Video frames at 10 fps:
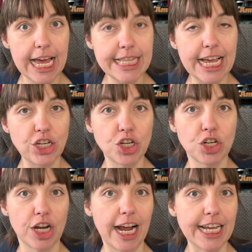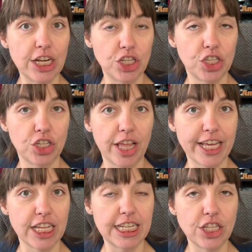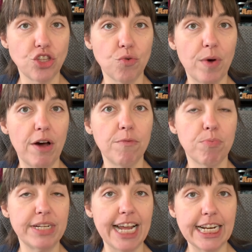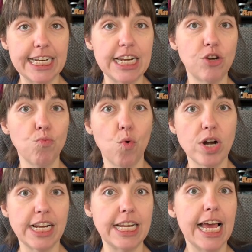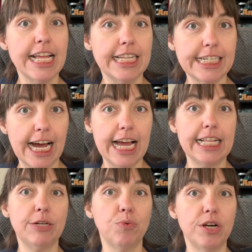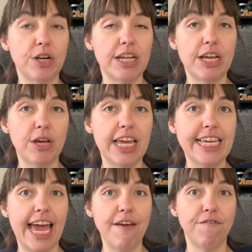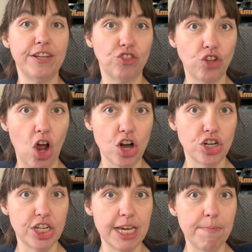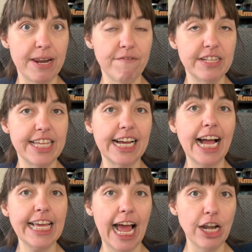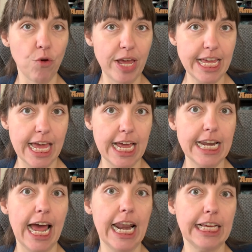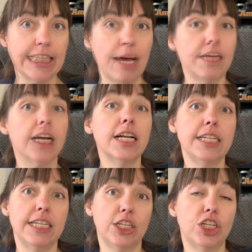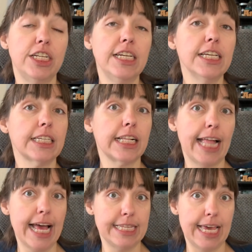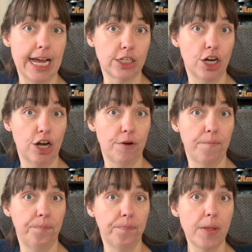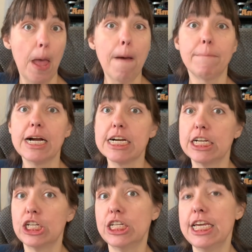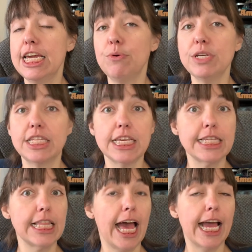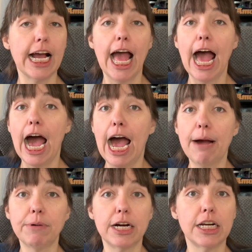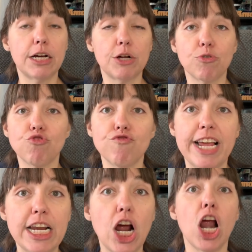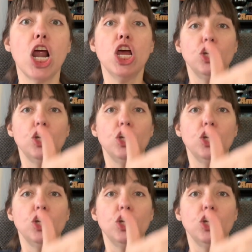that you, I guess, like you did so well protecting in the war, that the guy, what he gave his daughter to him and everything. I can't, I know he can't not accept it. Kunti, she is class act her, because she was just like, I'm gonna greet her,